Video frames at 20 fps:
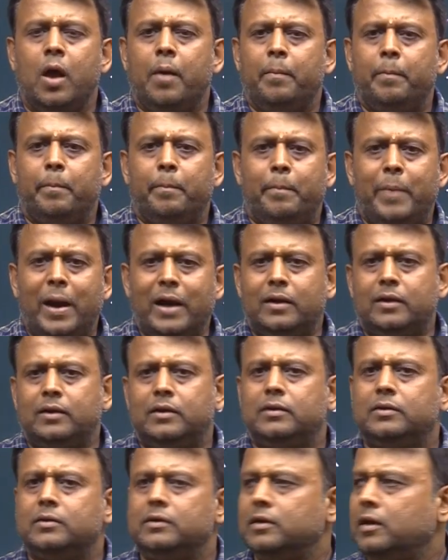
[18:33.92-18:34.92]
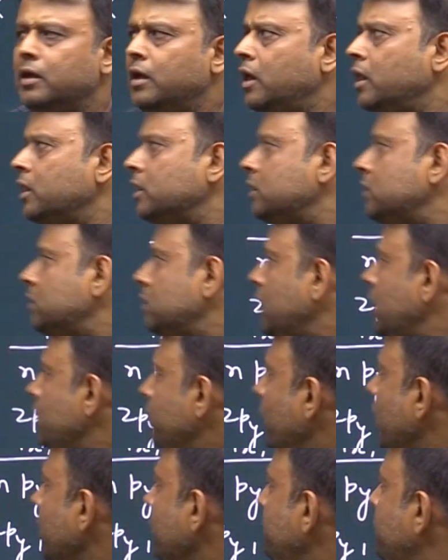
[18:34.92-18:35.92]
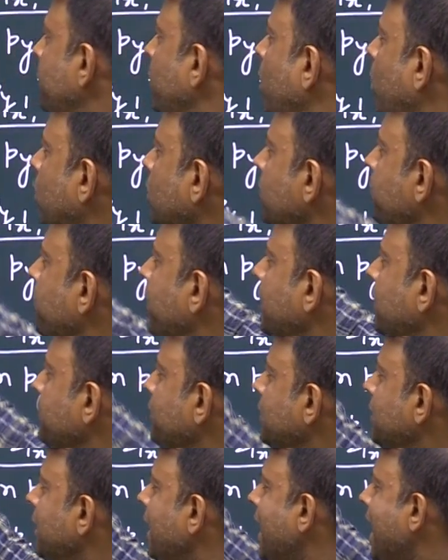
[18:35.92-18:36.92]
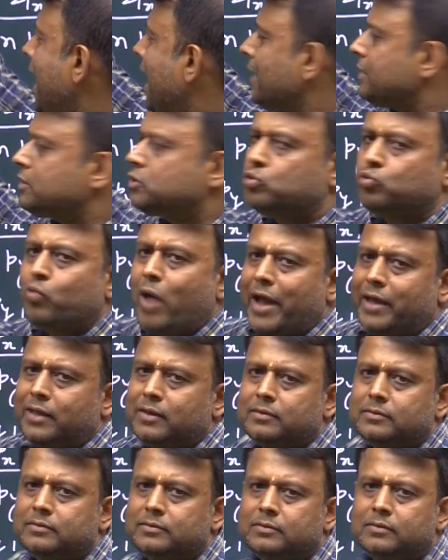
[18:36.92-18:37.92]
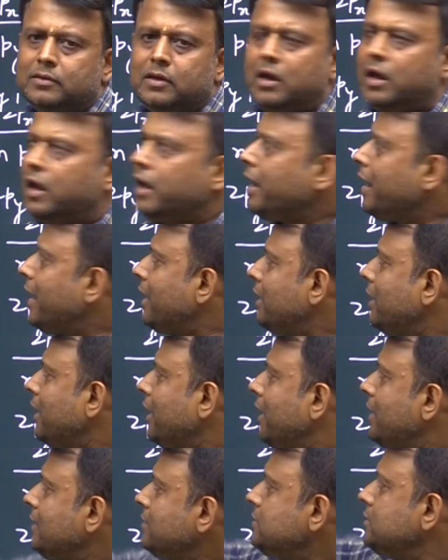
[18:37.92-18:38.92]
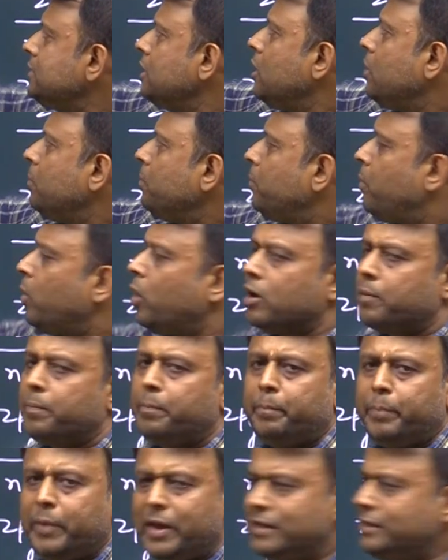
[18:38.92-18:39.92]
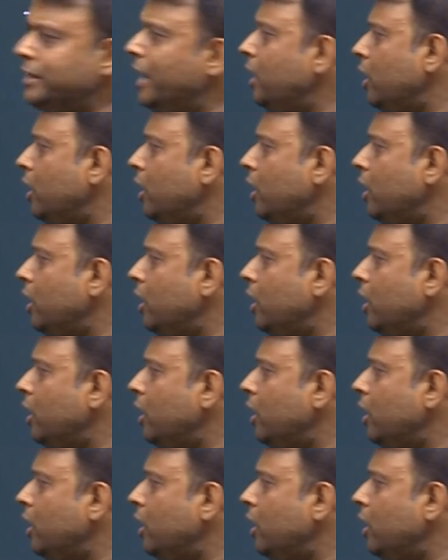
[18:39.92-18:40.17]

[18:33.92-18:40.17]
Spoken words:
but never found between xy, and hence for pz